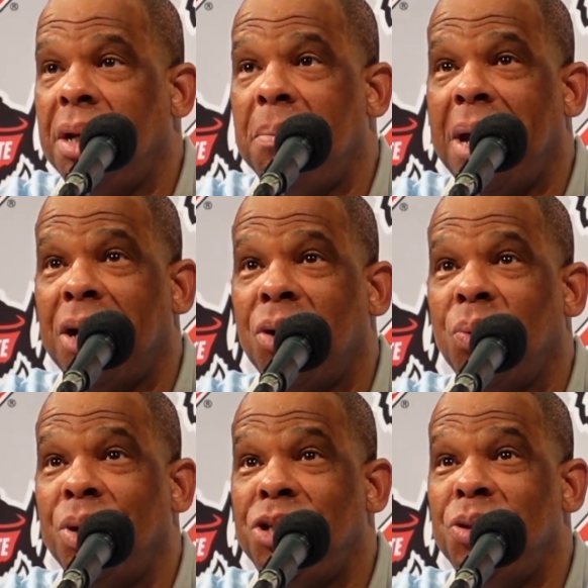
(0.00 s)
in the manner
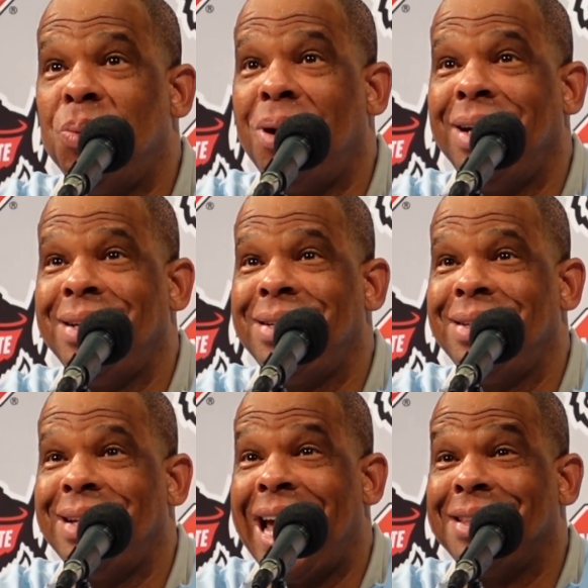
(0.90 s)
in which you want it,
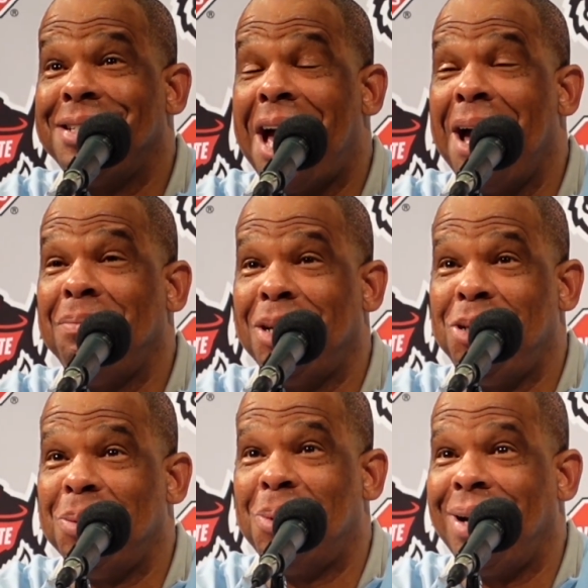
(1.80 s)
at the time
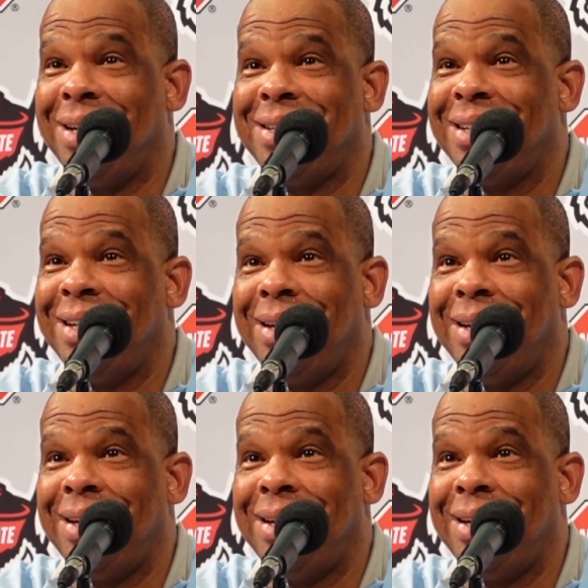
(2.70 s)
that you want it.